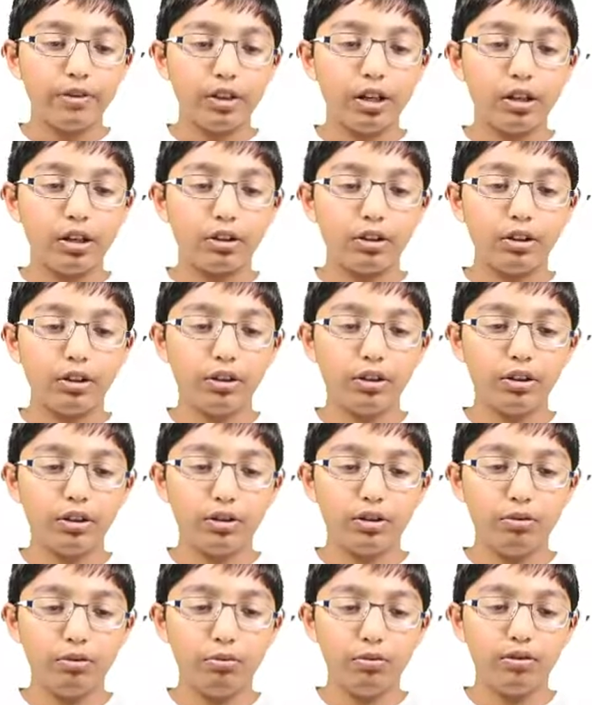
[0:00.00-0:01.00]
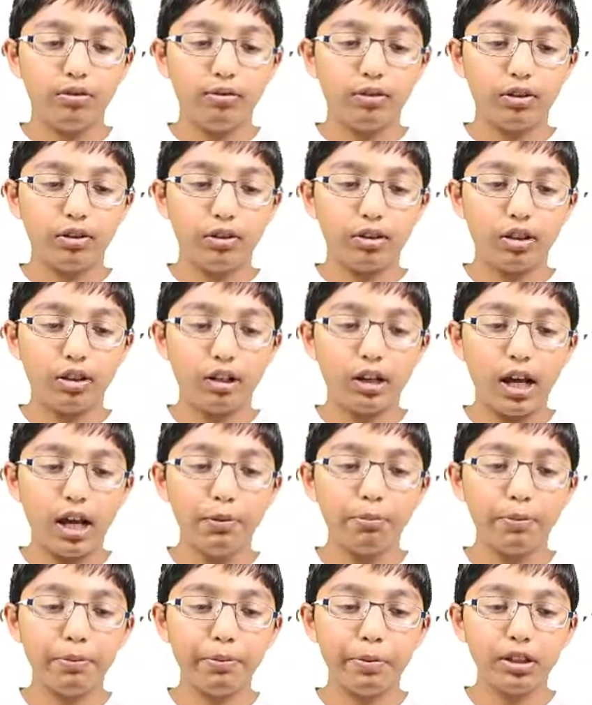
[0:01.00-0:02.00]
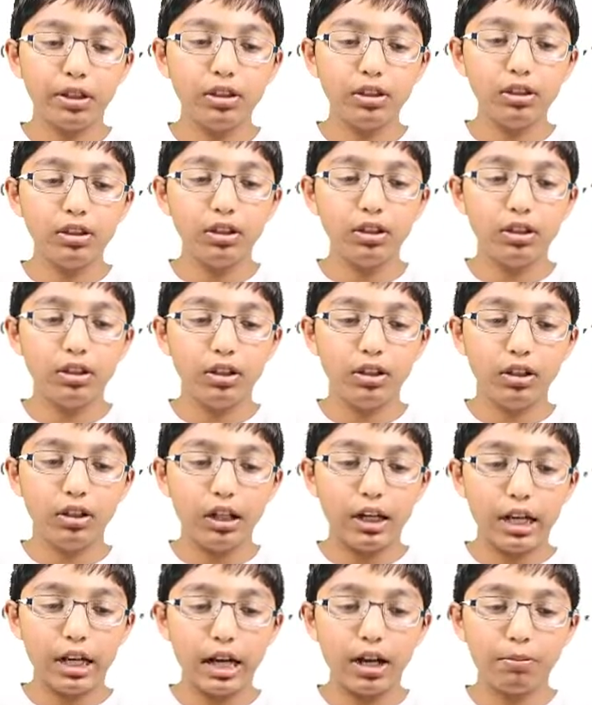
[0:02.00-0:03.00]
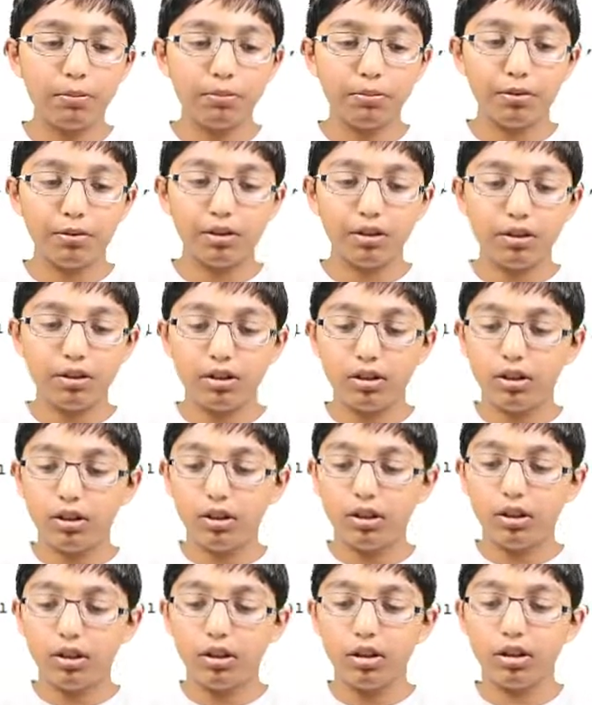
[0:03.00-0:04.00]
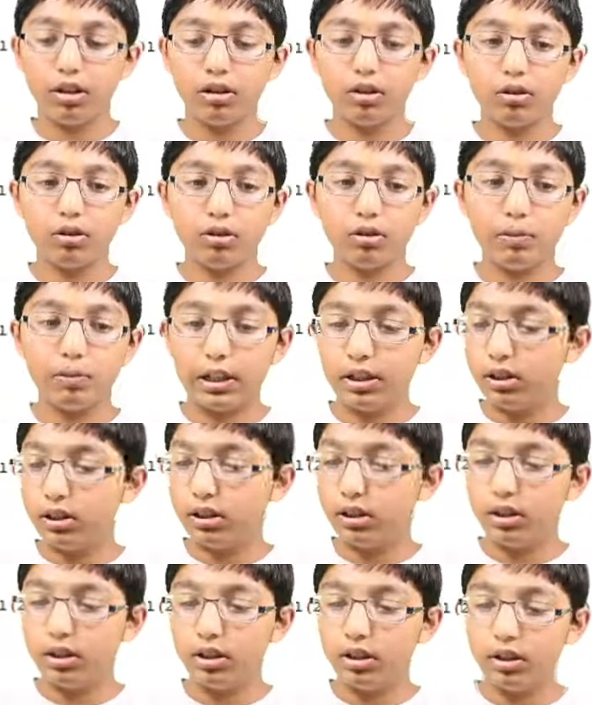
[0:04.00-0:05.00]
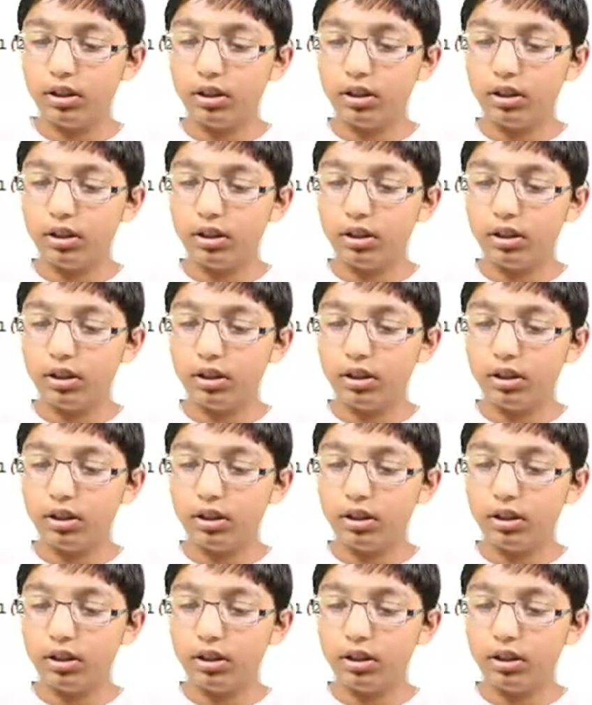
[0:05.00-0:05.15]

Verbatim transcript: Now I'm going to move on to the lap button, lap underscore button